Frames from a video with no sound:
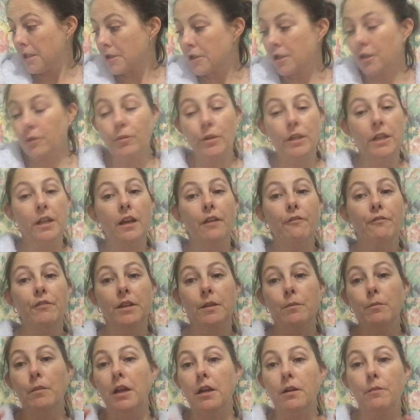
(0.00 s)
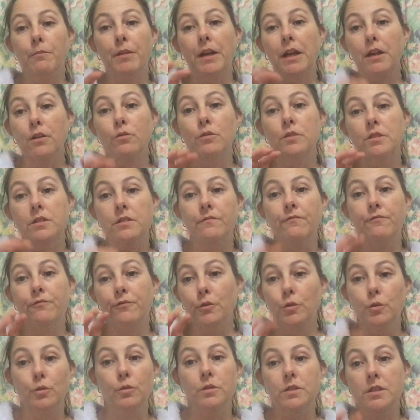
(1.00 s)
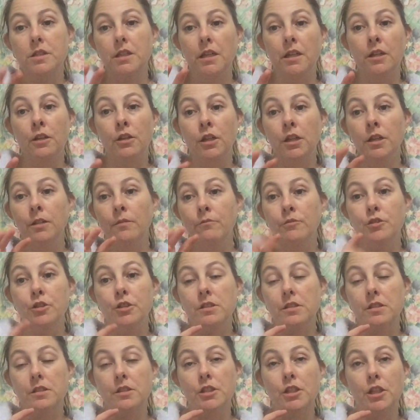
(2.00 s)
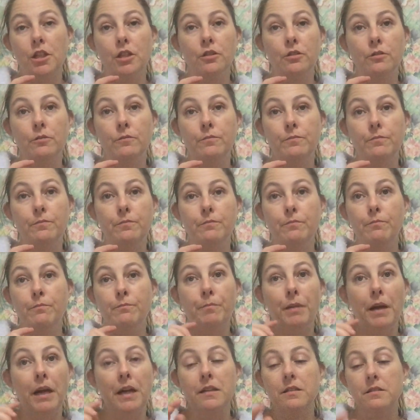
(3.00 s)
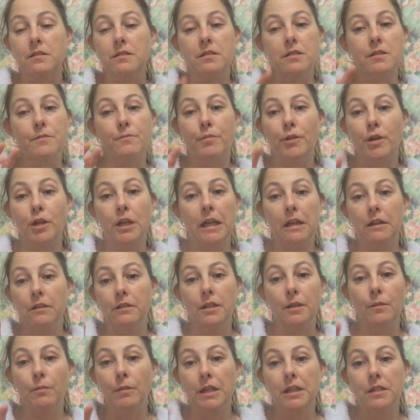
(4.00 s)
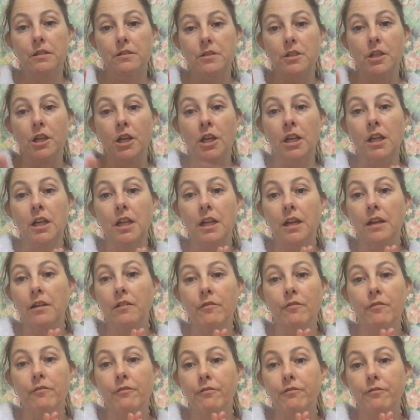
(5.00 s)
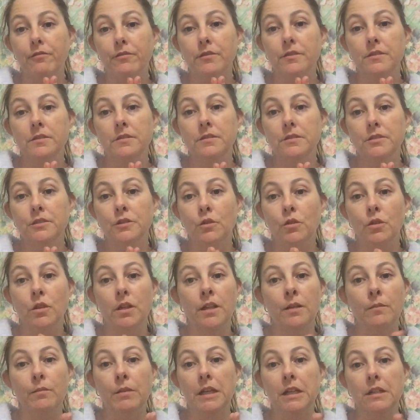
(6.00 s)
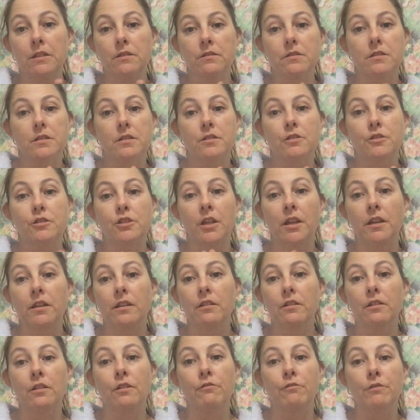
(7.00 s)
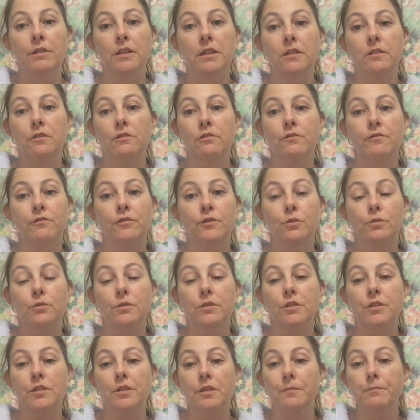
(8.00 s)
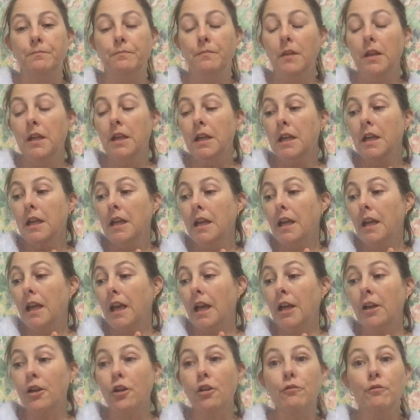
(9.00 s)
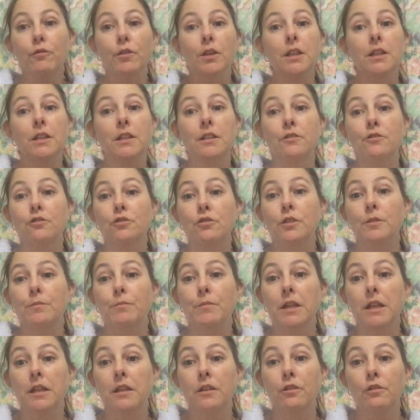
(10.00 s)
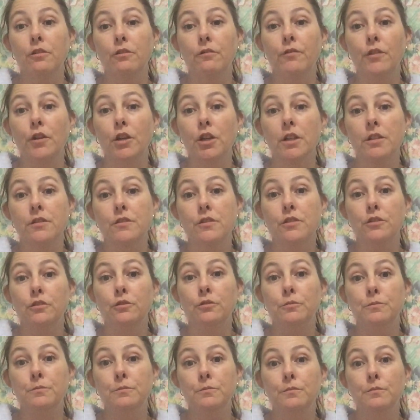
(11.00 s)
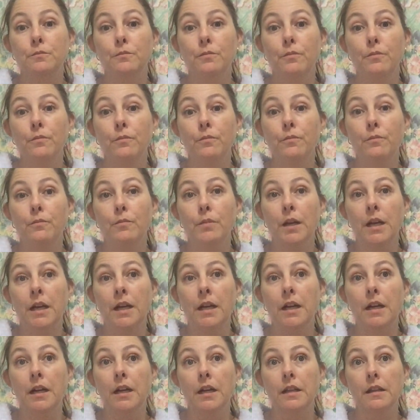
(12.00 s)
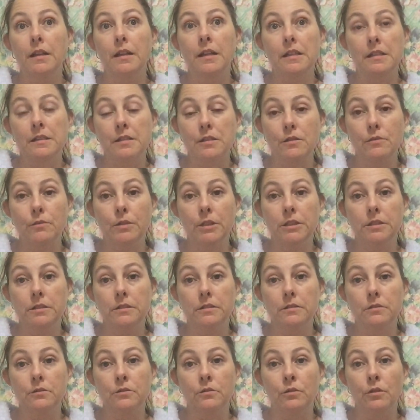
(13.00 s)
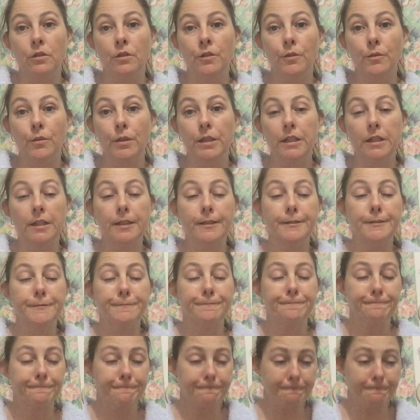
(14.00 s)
So we have emailed backwards and forwards, and I am just so buzzed by our emails. I love your emails, Janet, and I really look forward to them. And I really enjoyed meeting you via Zoom last week, or on the weekend.